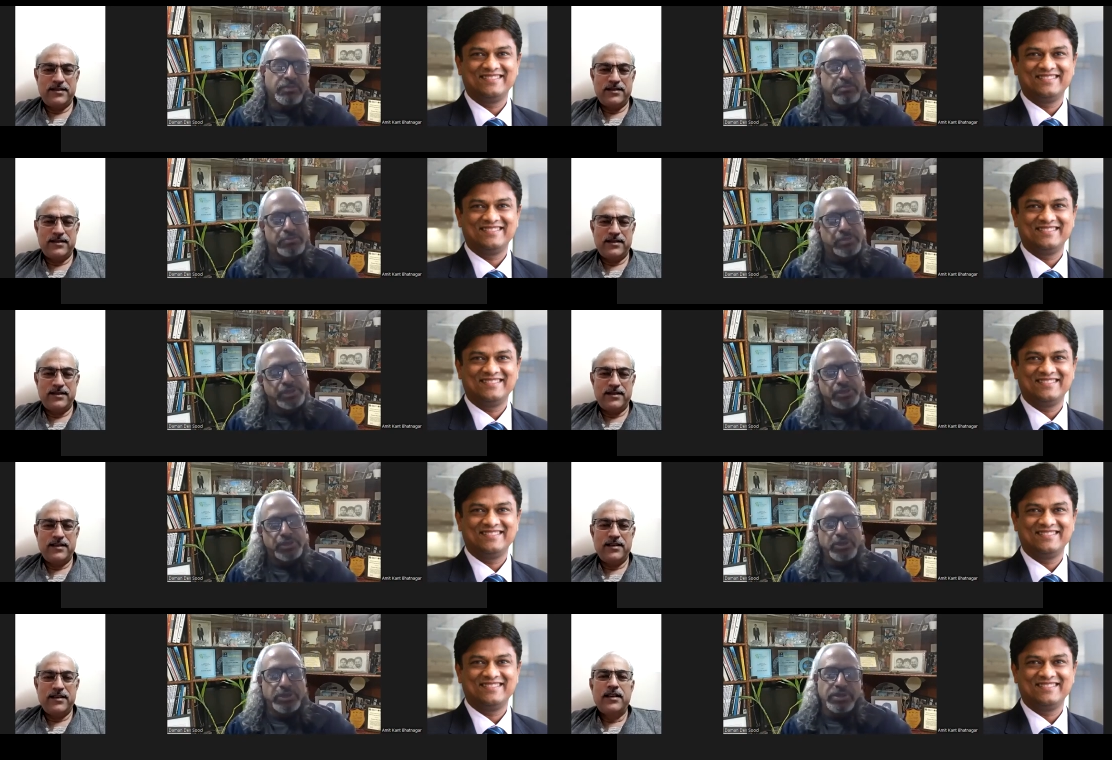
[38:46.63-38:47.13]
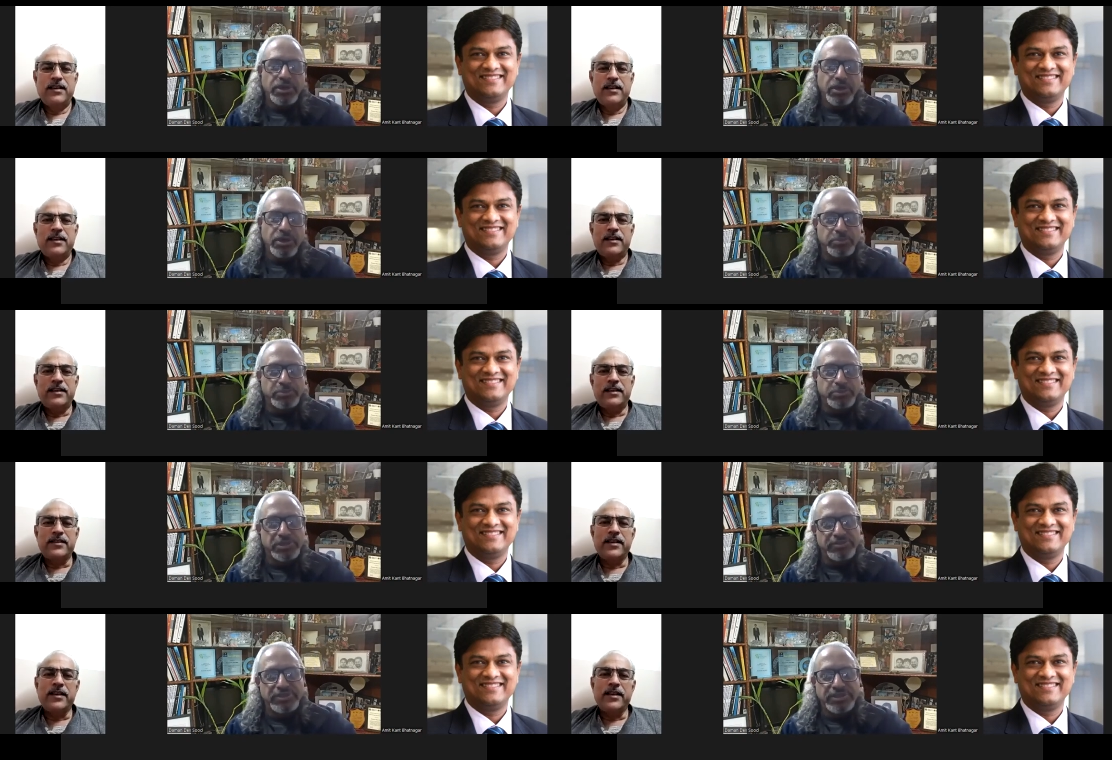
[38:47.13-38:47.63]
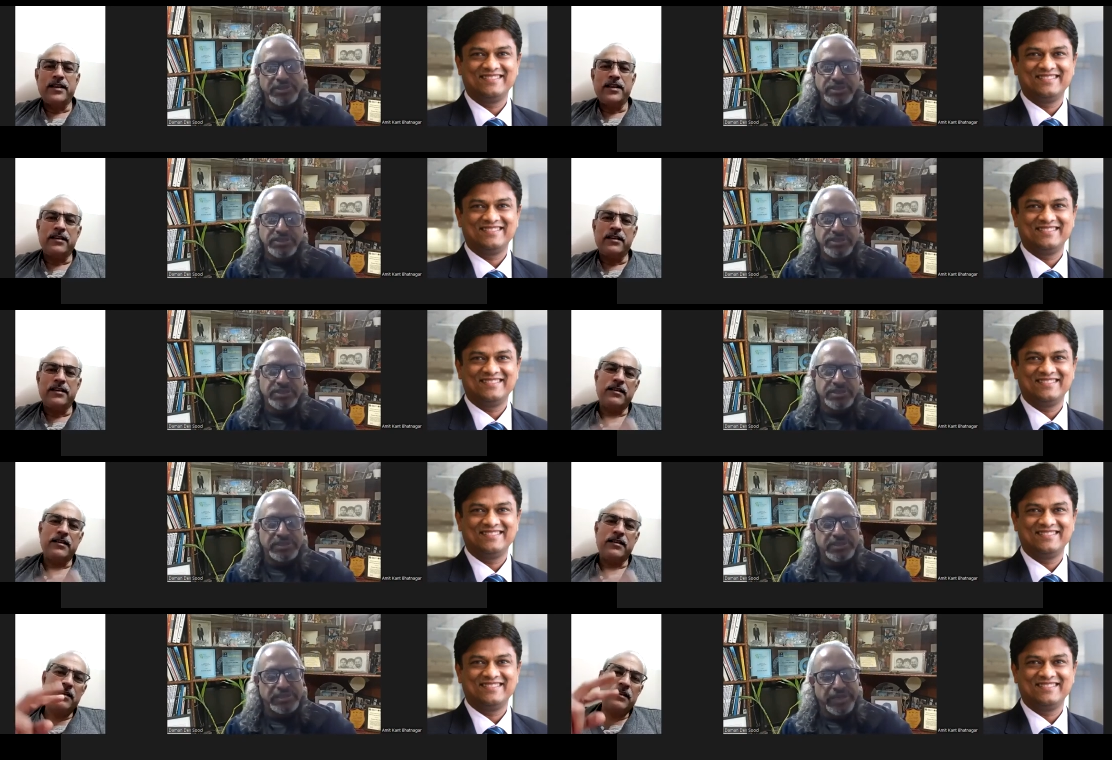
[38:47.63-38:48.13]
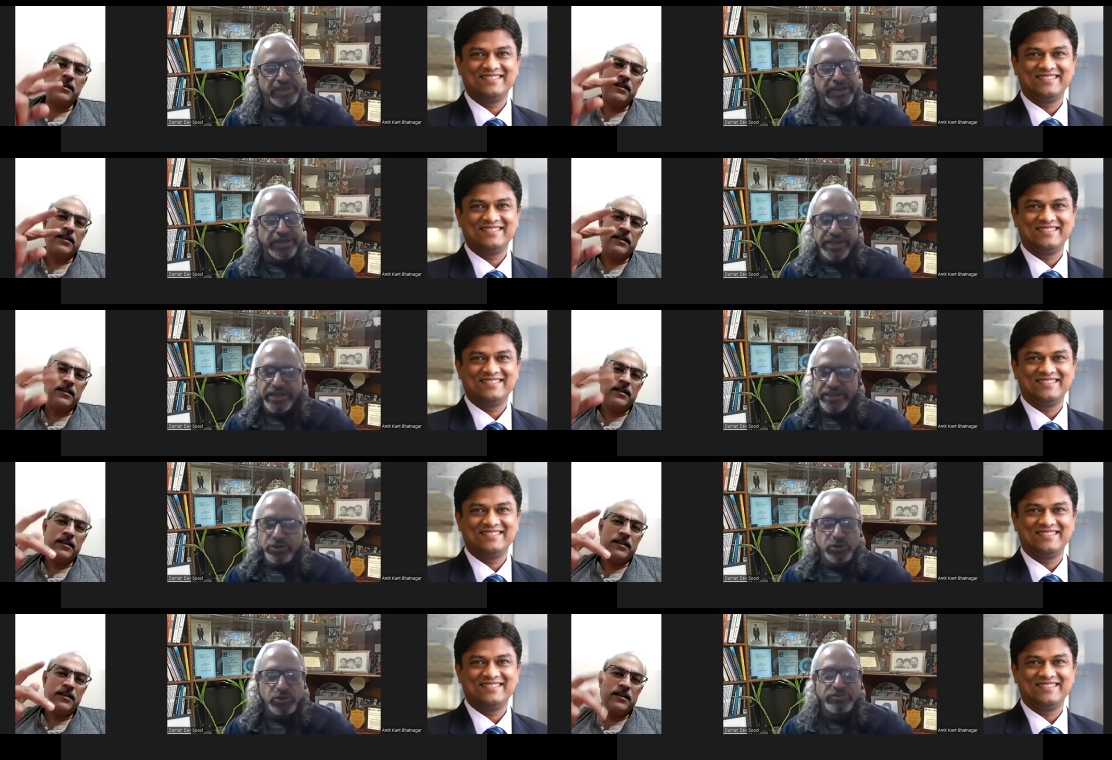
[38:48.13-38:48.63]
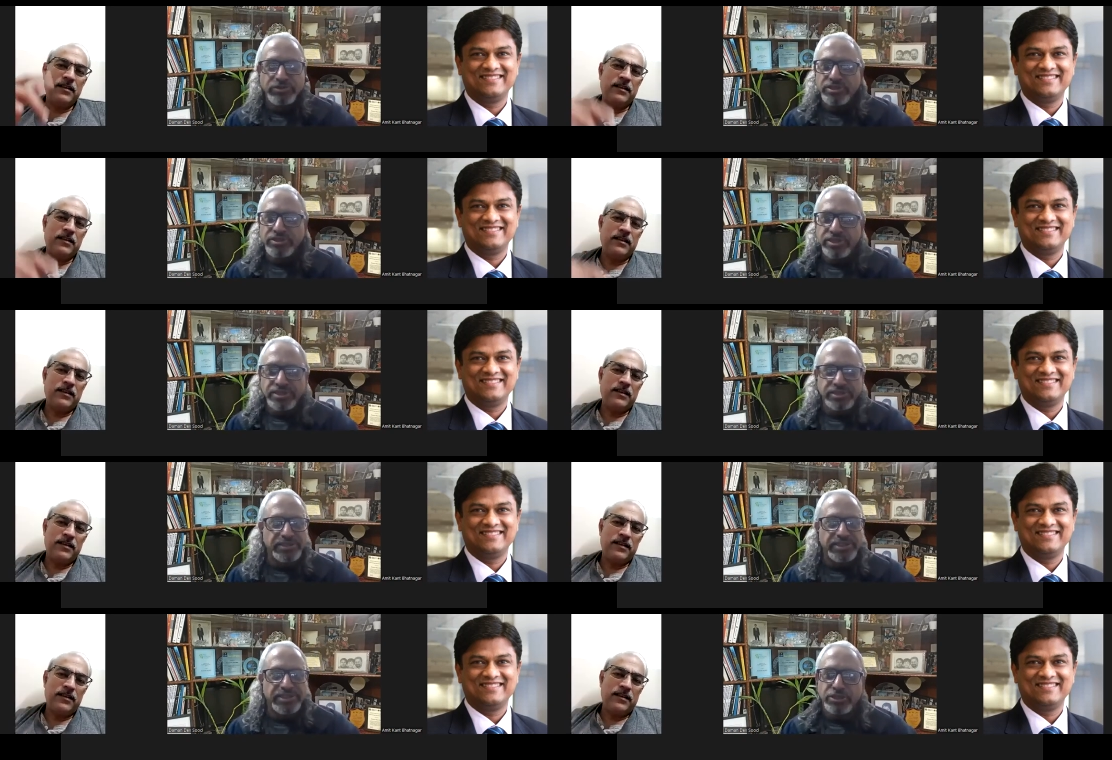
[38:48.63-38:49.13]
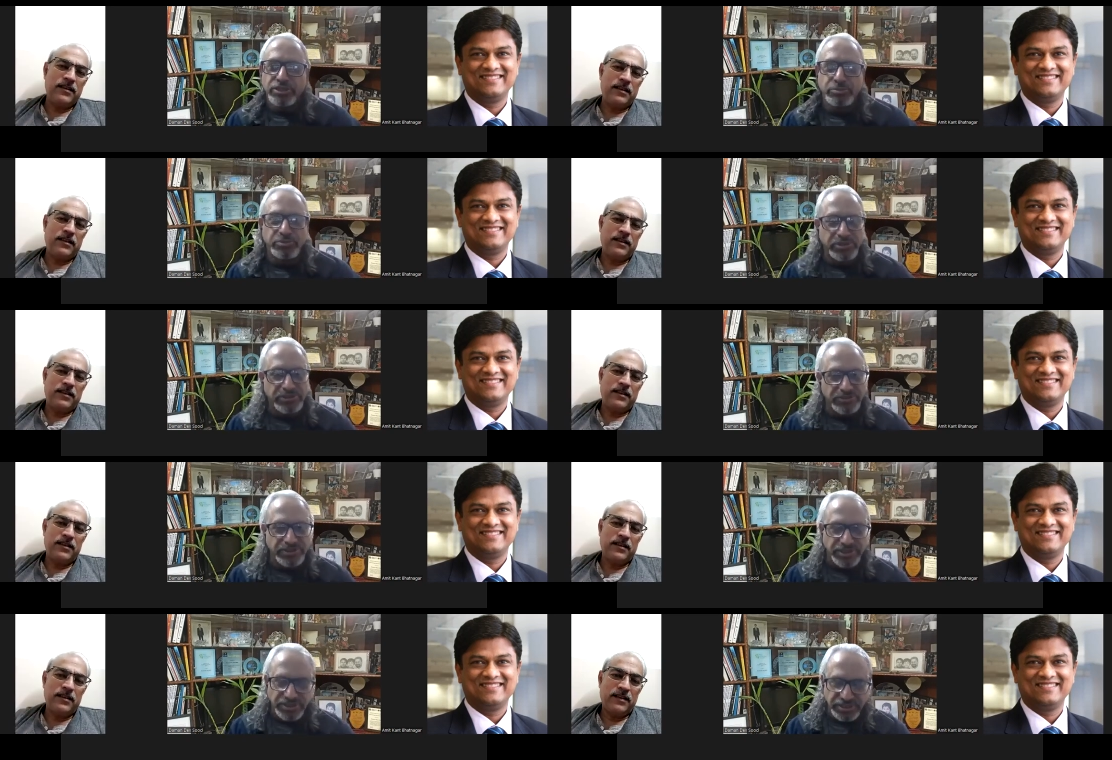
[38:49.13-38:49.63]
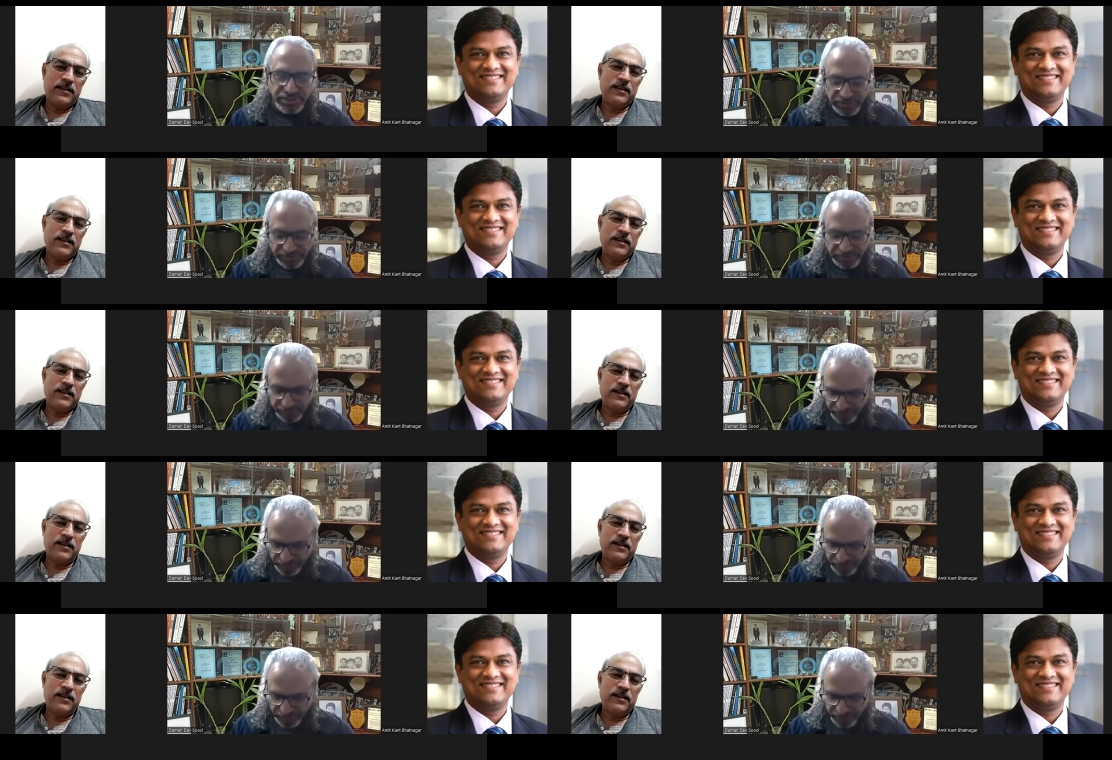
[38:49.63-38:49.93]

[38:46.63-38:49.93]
Speaker 1: But your observation is right. I go with that observation.